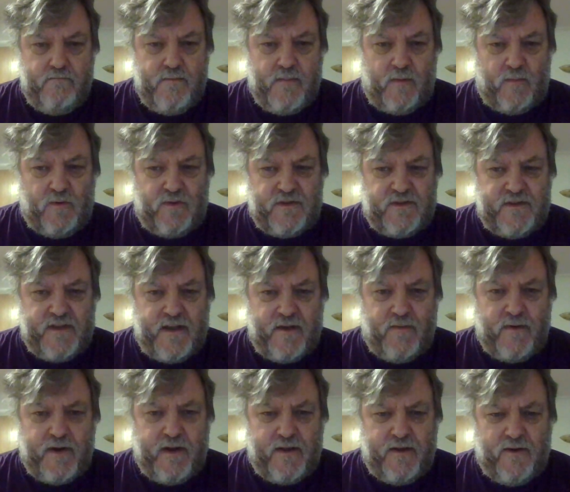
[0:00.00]
I must say,
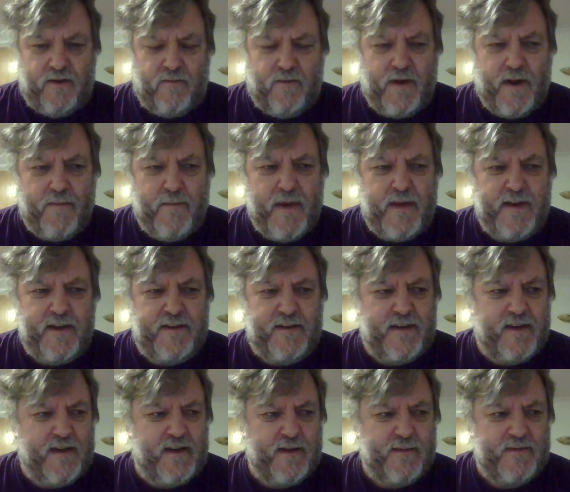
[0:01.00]
when you know, when I
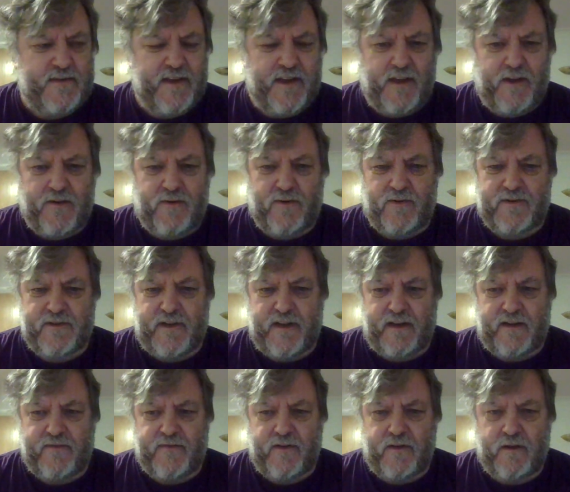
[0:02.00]
meditate and I'm sitting
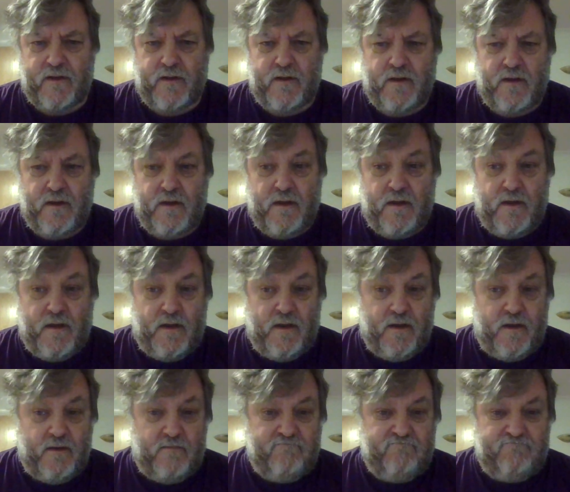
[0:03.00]
cross-legged for
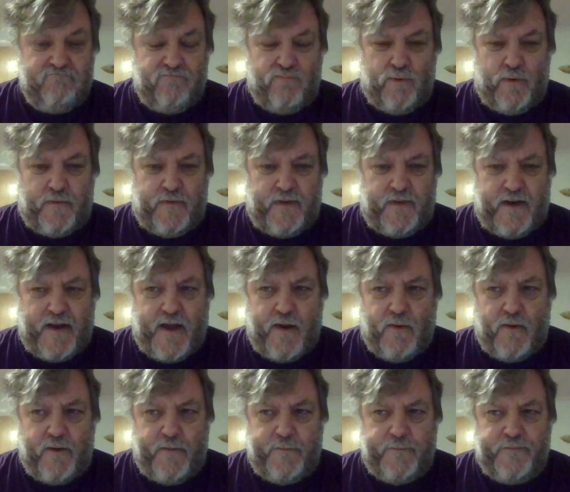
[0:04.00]
roughly an hour,